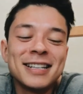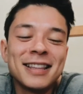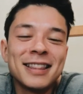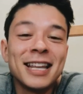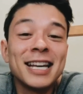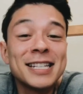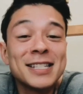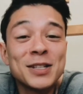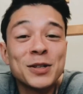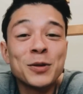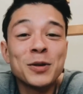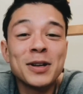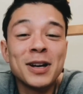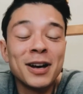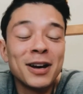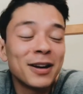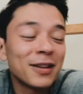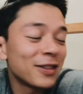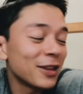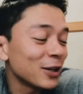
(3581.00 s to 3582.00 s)

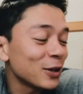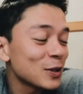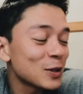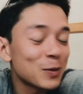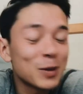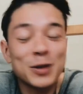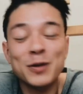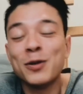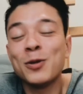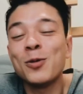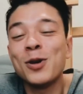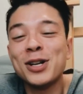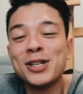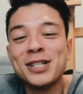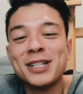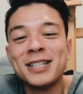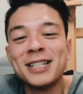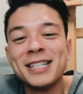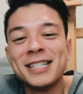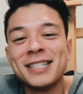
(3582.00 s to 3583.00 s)
Thank you so much for
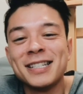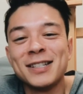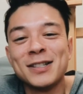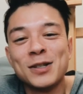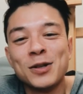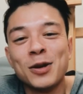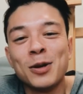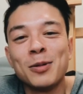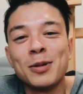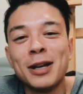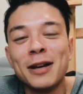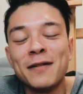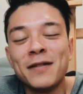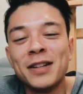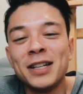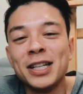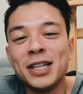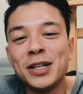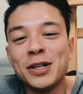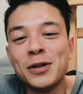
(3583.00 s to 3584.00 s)
watching this Instagram live
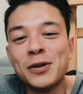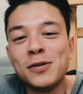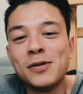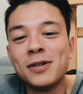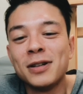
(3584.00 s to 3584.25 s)
video.